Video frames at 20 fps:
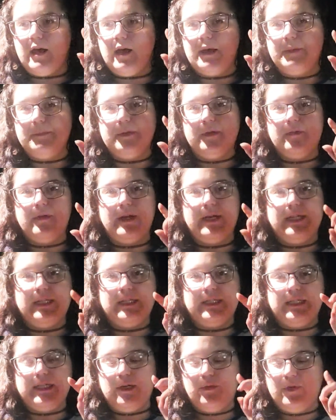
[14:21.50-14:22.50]
be ready
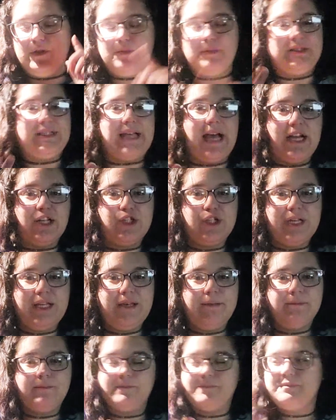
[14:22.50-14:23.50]
to deal with
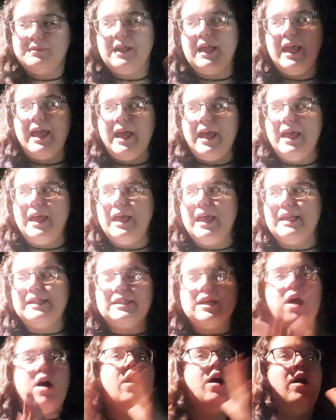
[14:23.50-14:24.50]
misogyny. It's
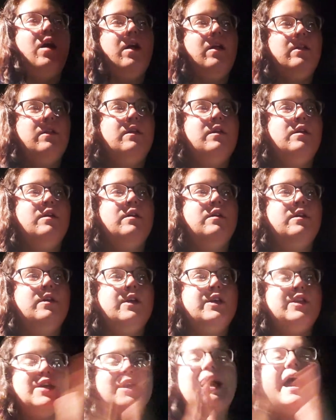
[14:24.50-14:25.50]
all,
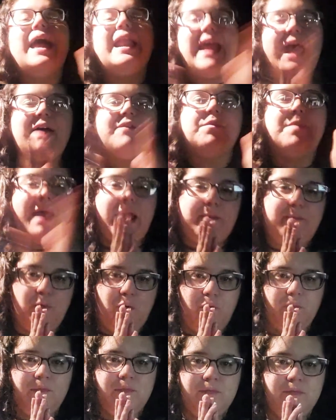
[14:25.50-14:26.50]
you gotta have a
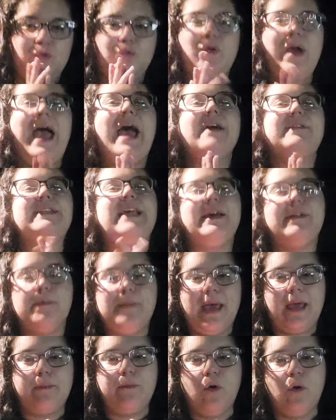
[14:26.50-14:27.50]
backbone. You have to have a
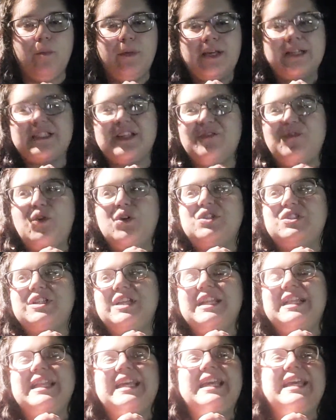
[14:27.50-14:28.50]
backbone, because
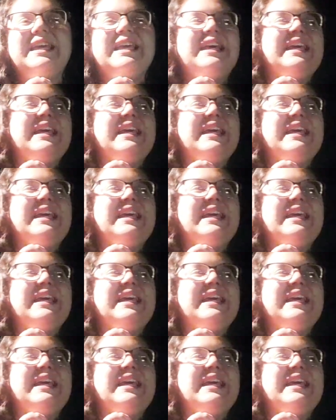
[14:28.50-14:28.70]
unfortunately